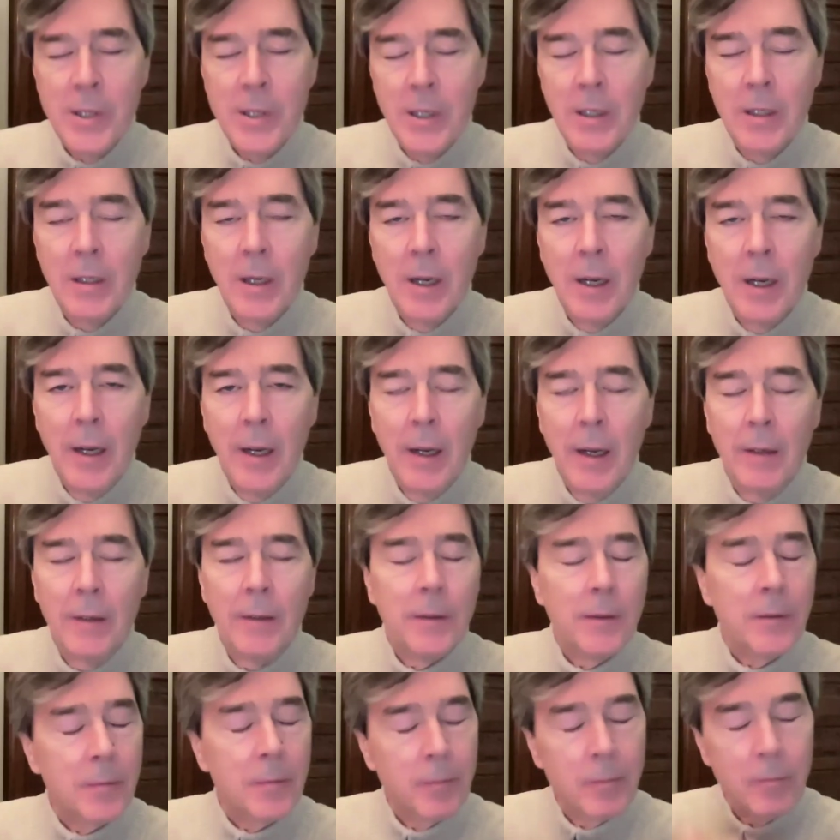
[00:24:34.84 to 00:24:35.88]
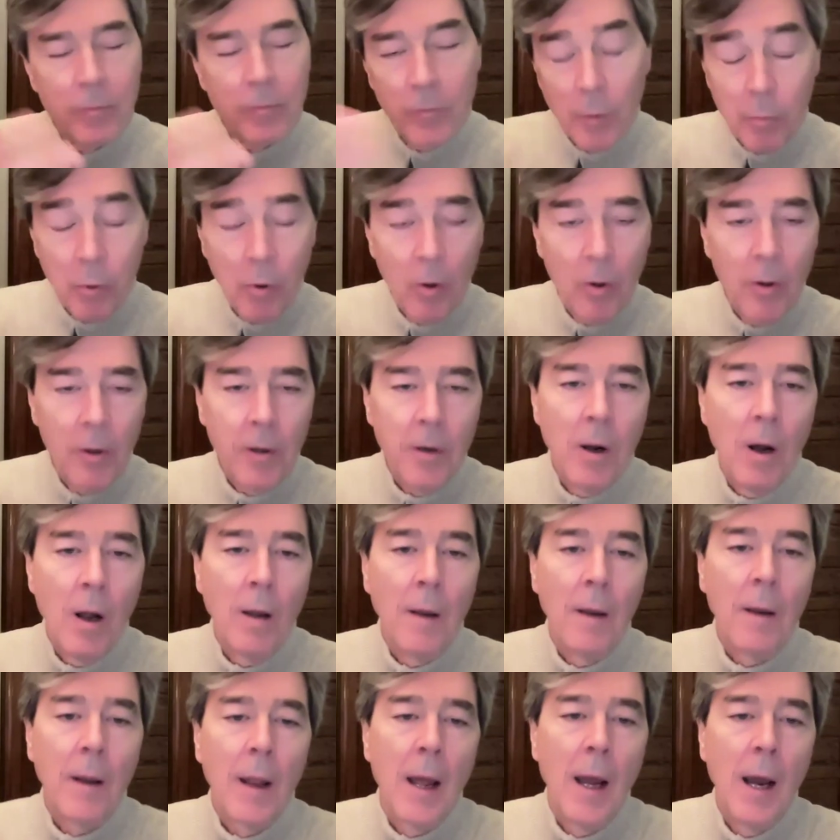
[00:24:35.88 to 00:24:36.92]
seen and reported
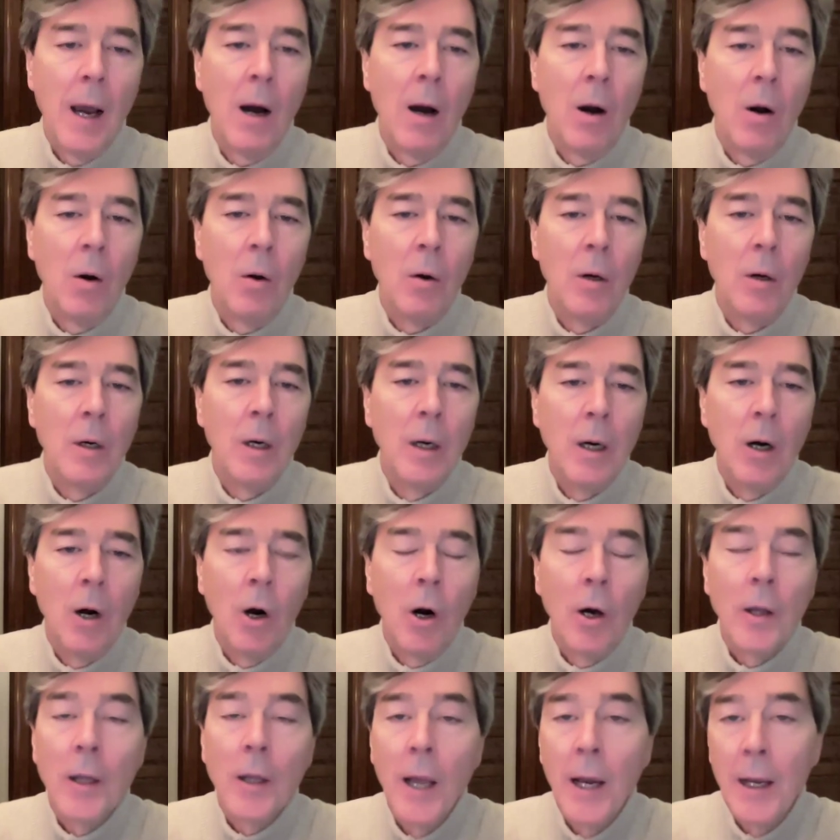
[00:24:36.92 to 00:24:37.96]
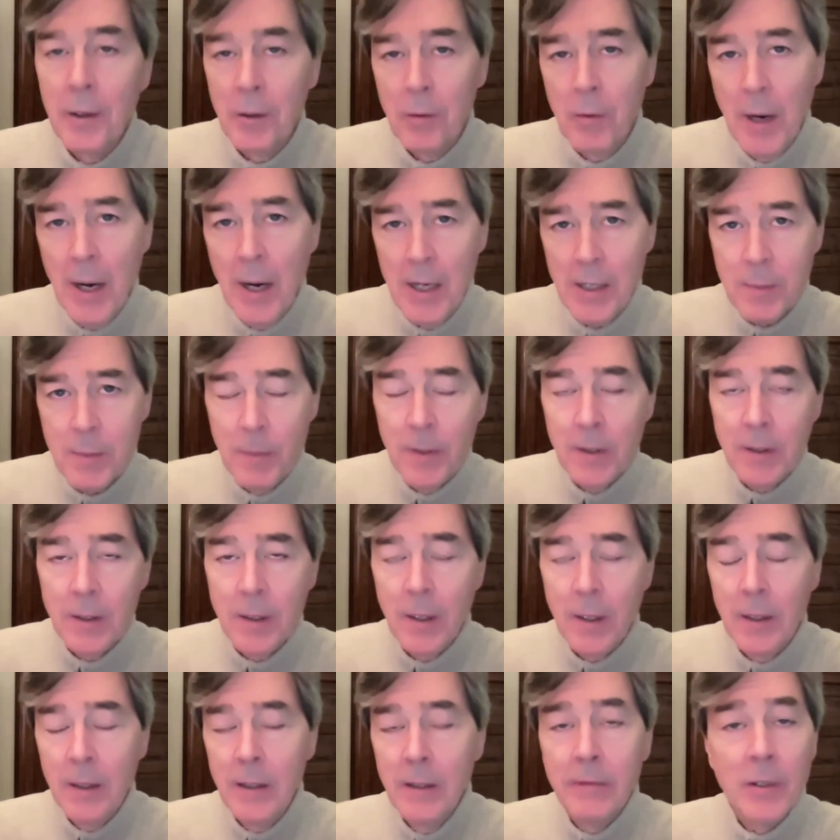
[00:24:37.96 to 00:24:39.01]
on how online
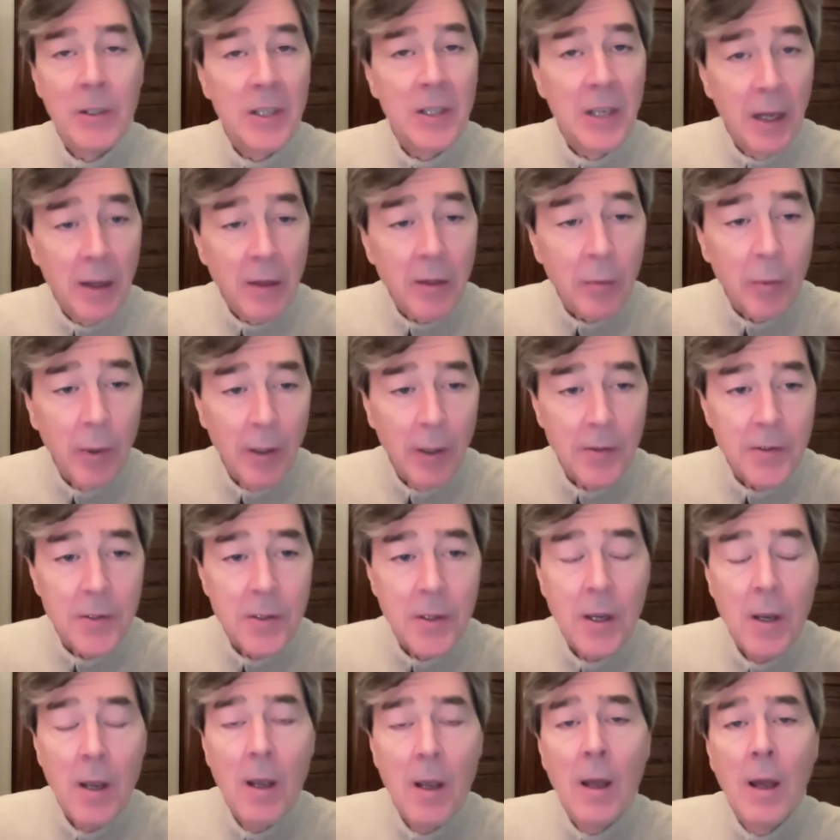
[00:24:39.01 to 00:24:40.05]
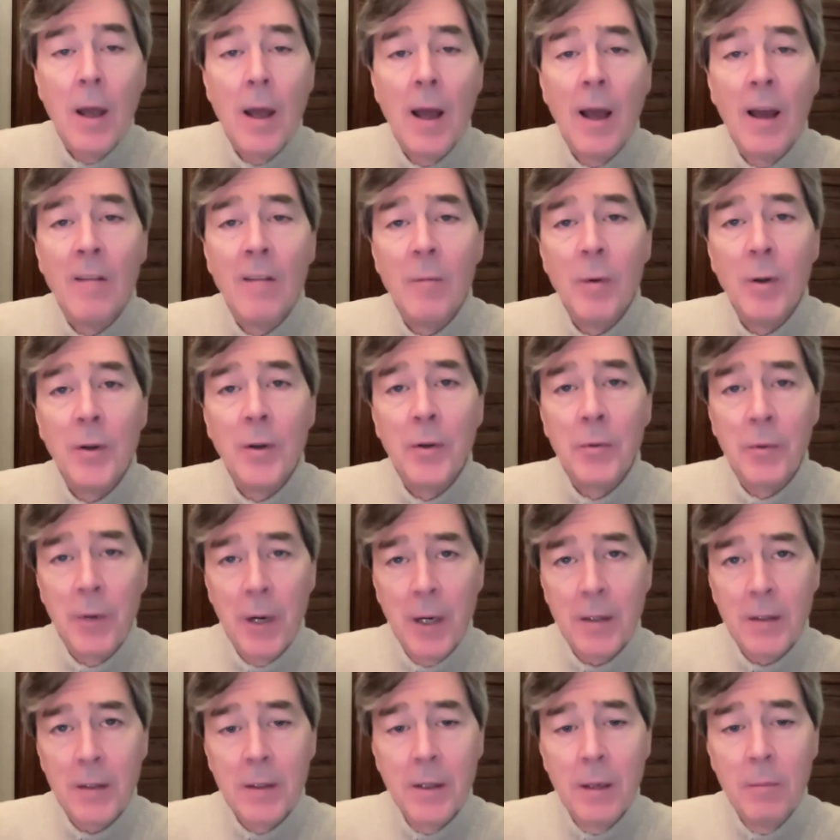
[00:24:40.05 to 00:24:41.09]
harassment, even death threats, have been
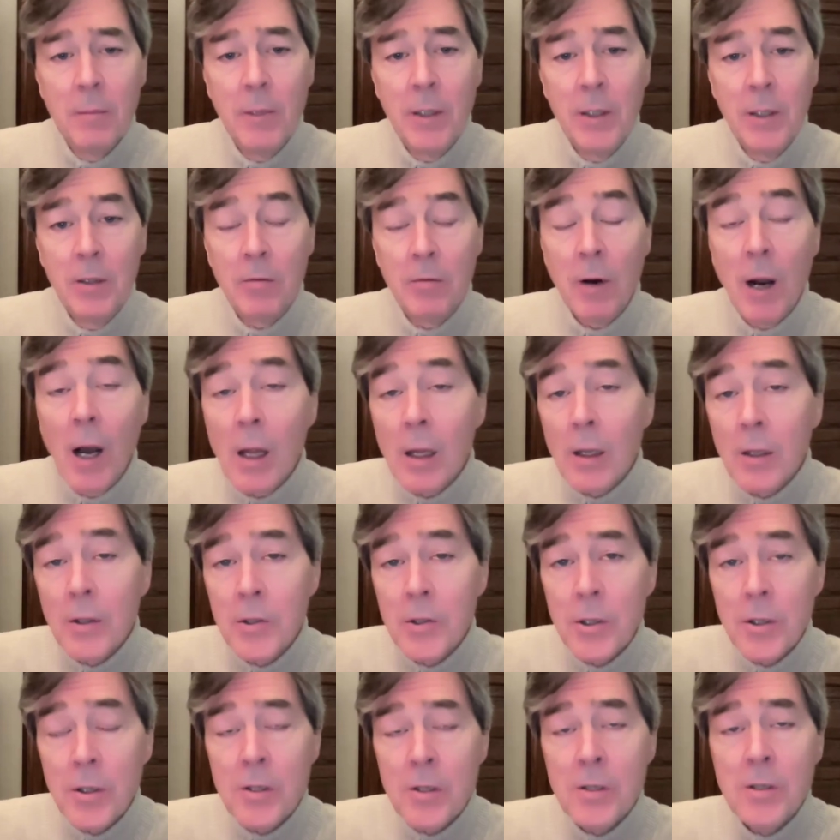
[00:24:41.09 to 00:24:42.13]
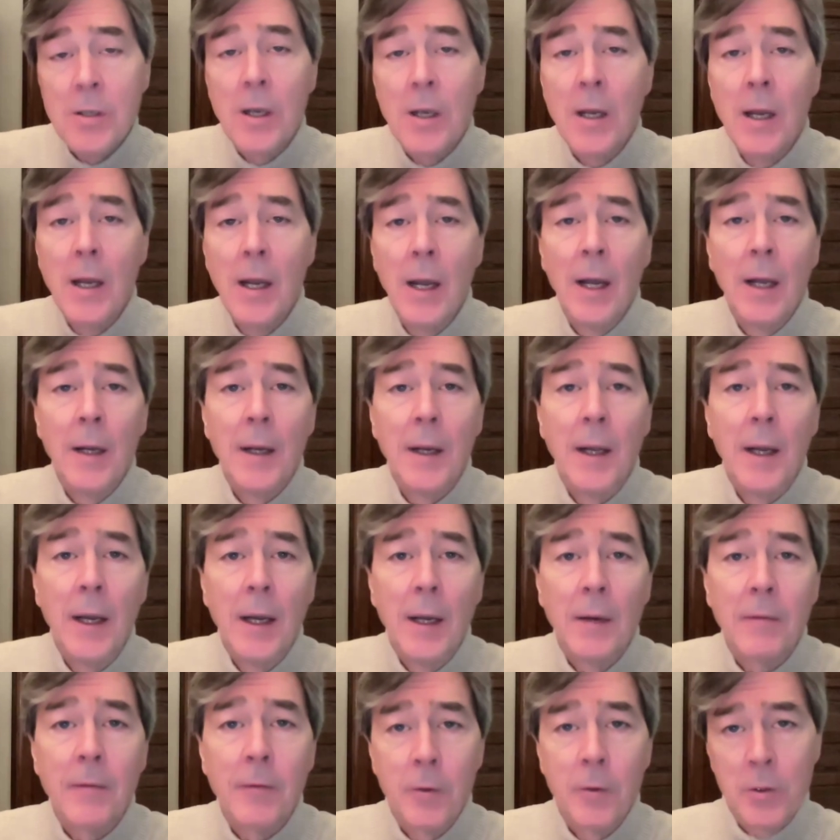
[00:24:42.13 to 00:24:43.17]
directed at meteorologists and
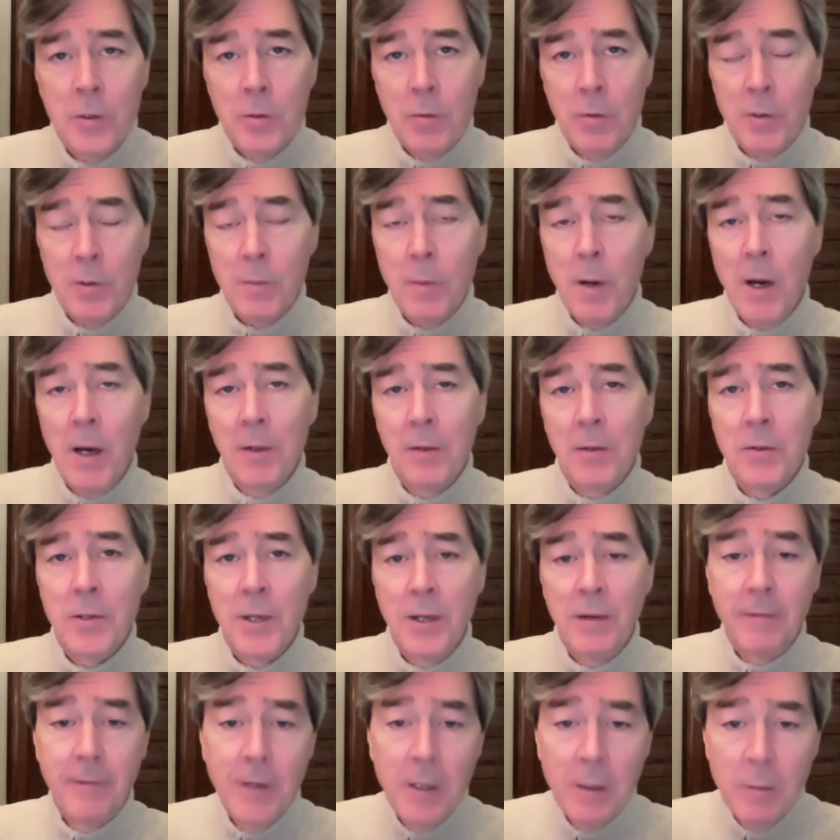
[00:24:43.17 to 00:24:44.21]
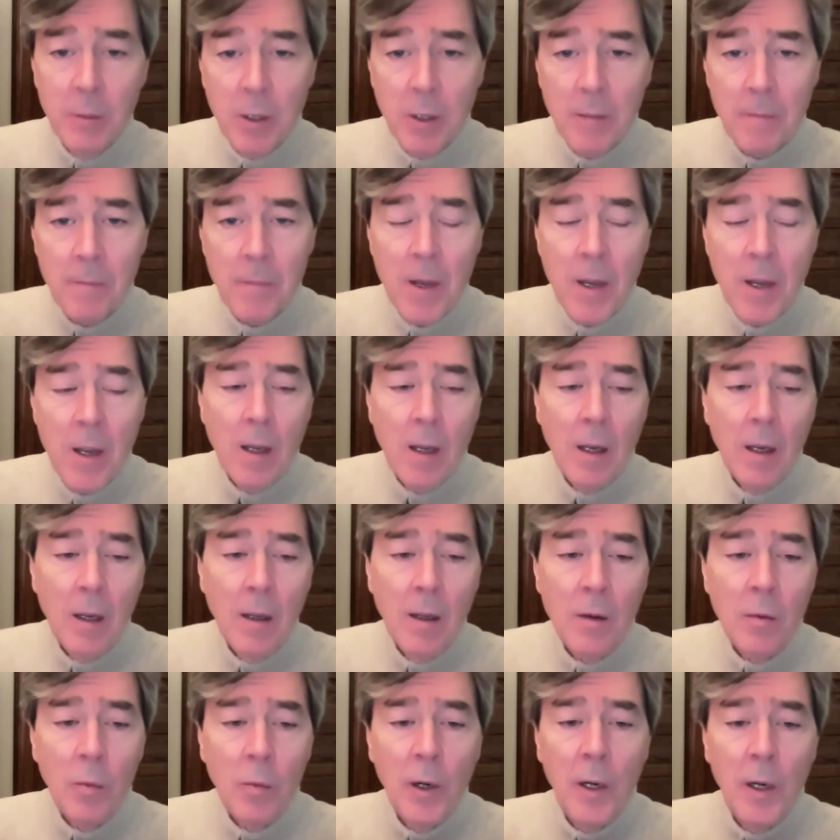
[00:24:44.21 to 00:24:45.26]
at first responders at FEMA
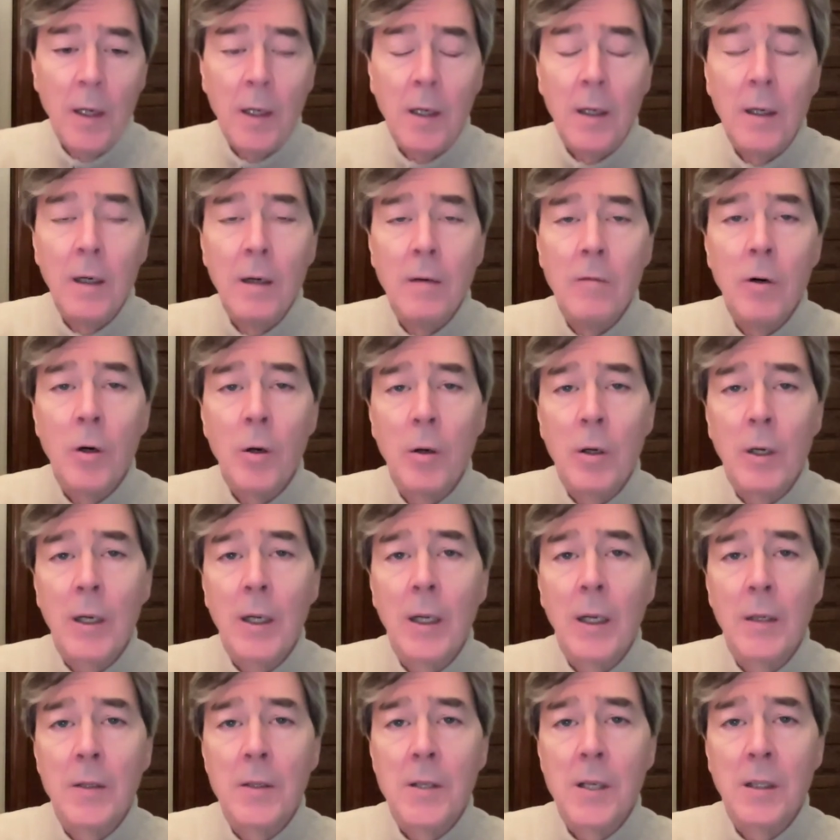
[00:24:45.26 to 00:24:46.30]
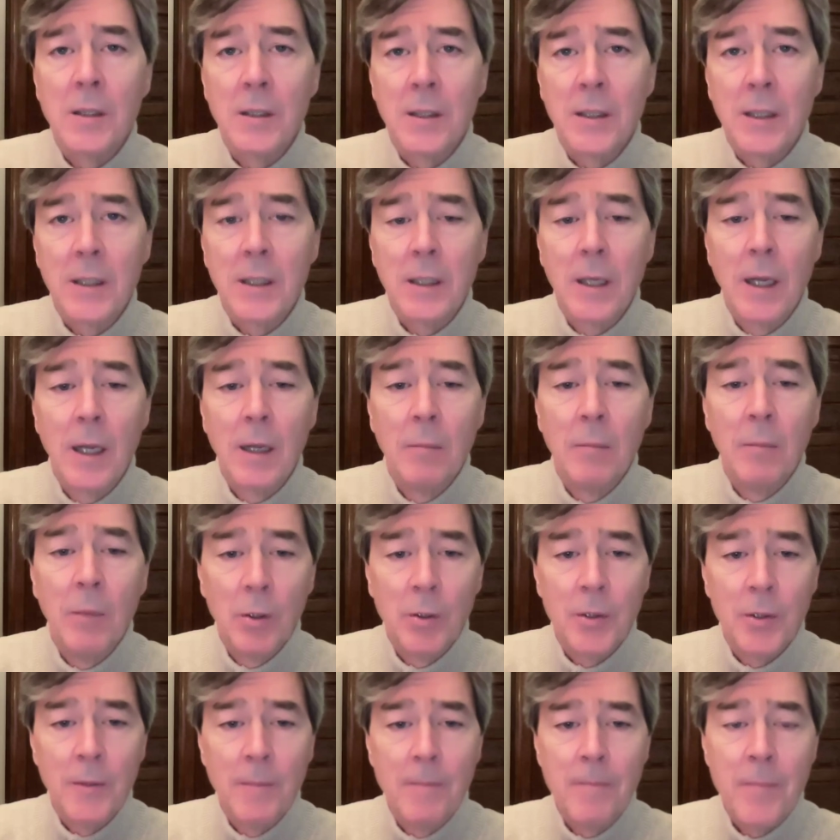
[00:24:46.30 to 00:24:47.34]
in the wake of Hurricanes Helene and
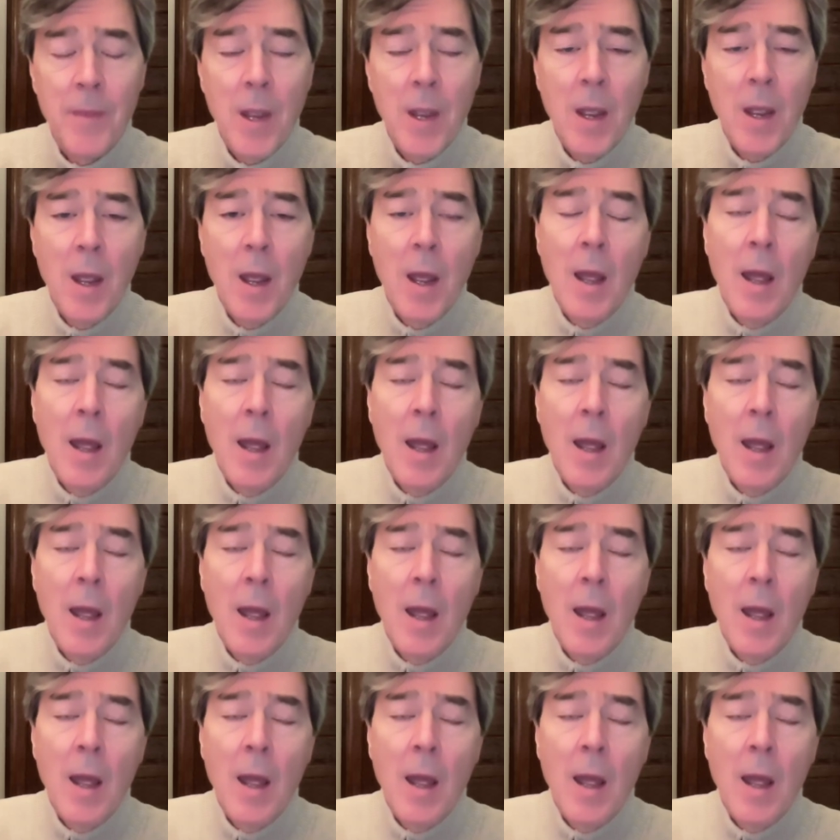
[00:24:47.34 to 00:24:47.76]
Milton.